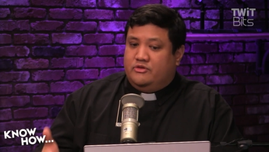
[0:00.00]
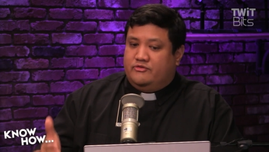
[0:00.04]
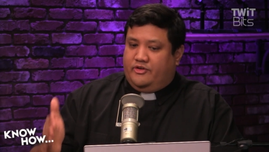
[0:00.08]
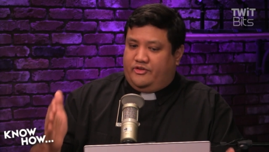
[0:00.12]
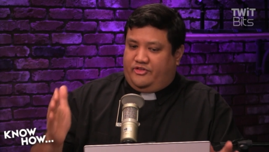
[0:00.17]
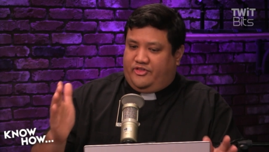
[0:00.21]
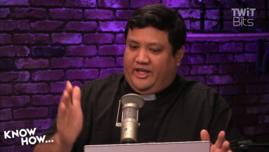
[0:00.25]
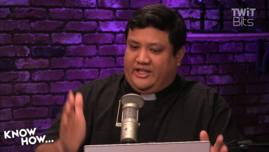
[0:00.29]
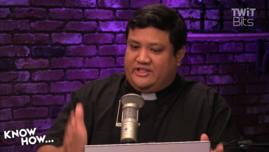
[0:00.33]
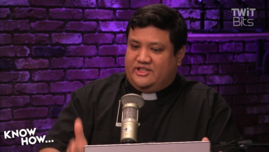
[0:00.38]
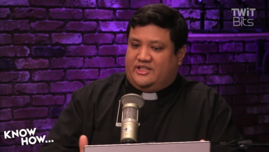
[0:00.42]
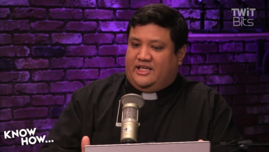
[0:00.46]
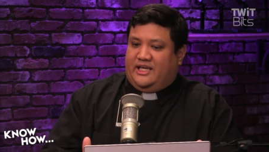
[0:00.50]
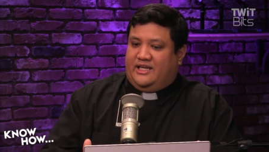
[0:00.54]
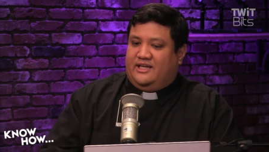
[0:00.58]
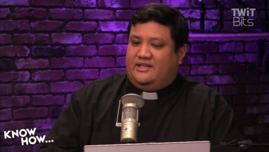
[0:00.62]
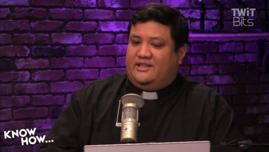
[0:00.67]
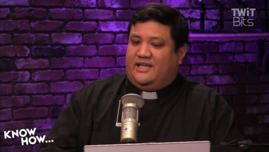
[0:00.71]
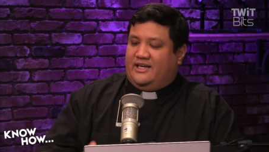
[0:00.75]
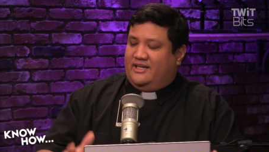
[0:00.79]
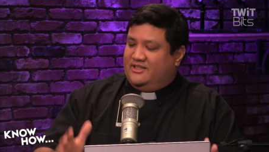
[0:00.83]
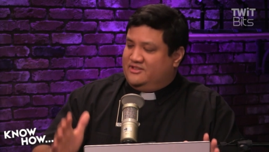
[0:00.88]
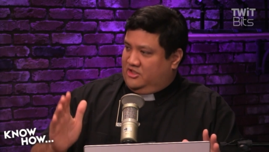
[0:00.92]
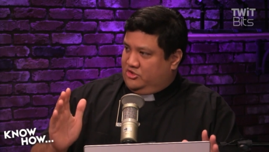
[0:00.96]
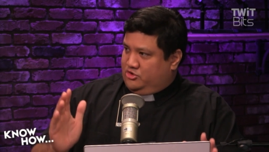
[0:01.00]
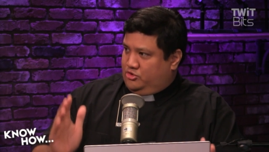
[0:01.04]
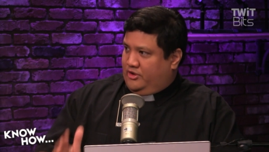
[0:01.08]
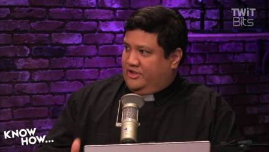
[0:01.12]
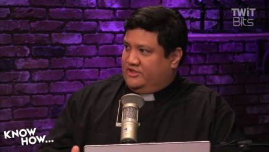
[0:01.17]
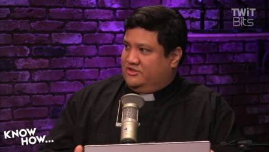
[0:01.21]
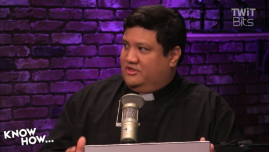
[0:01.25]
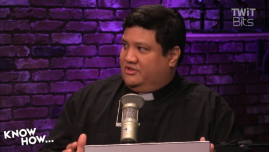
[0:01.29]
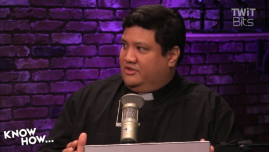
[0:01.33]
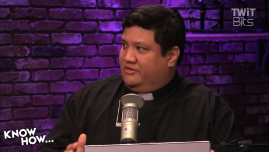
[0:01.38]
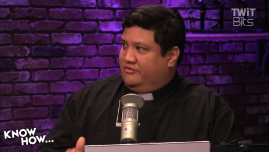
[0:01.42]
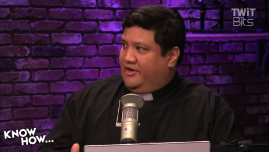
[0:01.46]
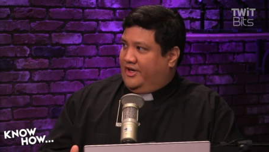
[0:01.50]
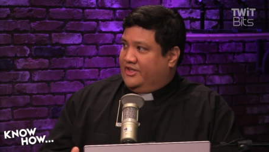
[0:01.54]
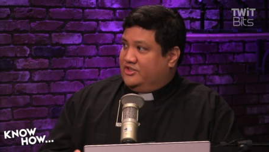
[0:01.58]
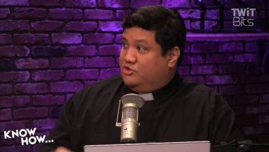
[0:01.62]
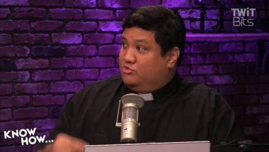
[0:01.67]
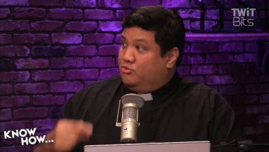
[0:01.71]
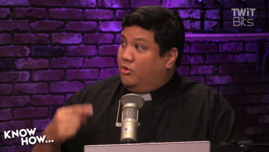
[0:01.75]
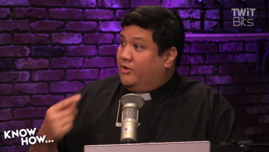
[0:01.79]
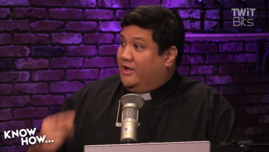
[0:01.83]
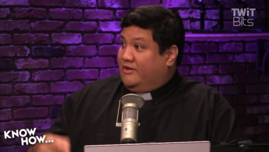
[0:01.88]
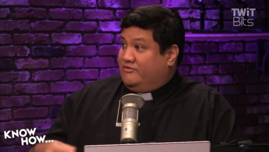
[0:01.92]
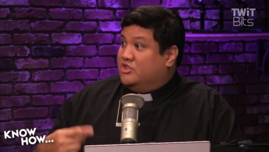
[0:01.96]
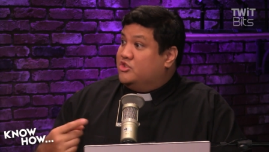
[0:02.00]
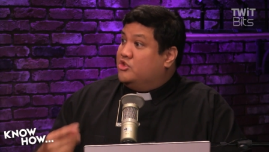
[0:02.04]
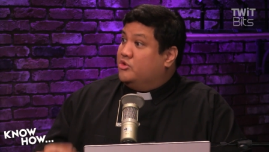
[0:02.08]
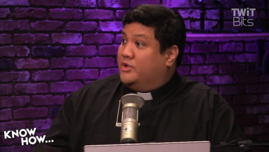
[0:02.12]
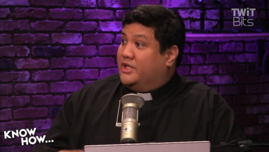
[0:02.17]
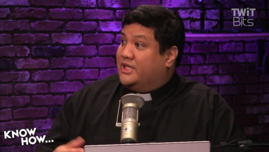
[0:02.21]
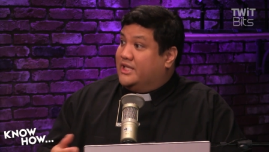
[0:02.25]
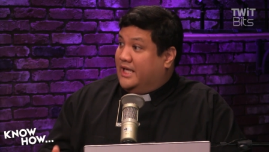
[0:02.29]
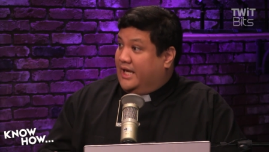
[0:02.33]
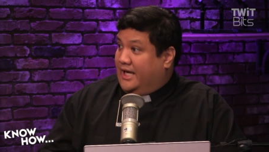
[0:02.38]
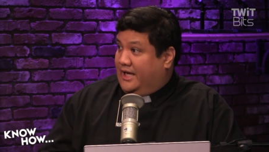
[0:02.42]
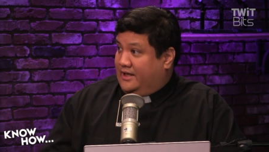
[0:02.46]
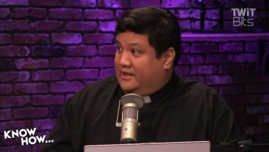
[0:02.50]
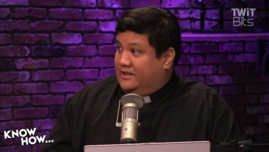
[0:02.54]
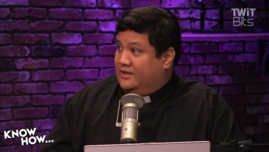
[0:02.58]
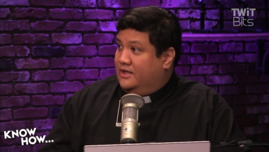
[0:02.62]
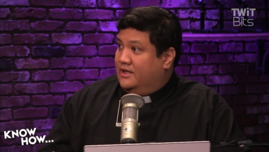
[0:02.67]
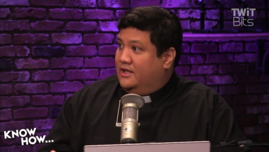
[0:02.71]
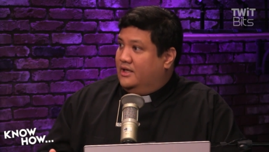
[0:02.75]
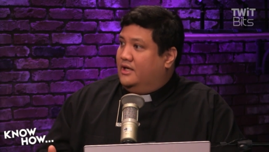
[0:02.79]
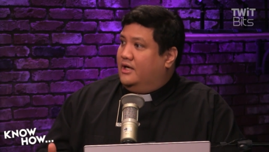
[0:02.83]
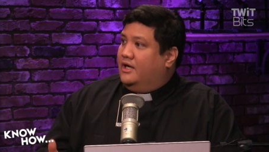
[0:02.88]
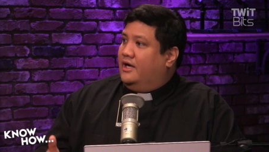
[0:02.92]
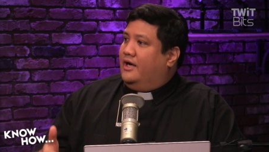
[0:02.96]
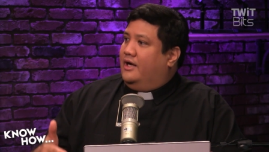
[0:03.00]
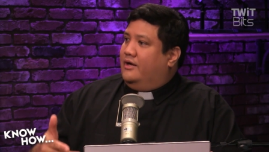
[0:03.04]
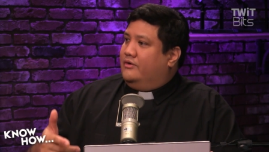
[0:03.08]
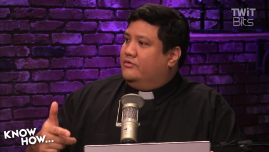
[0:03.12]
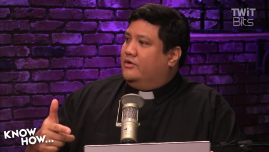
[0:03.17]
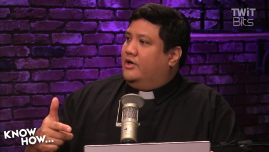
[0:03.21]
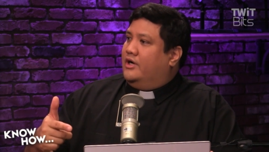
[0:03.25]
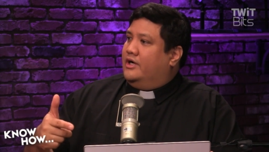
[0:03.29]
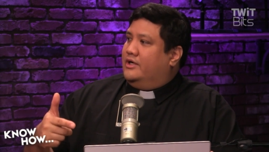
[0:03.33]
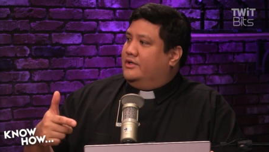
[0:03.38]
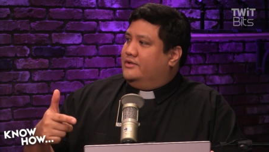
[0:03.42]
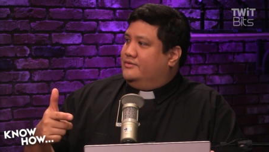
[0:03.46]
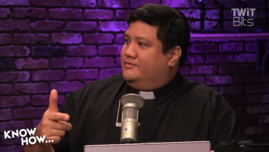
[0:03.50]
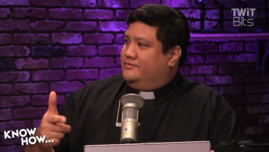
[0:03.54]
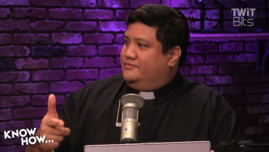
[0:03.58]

you've authenticated that as a trusted device, you won't have to do it again. Right. Because it'll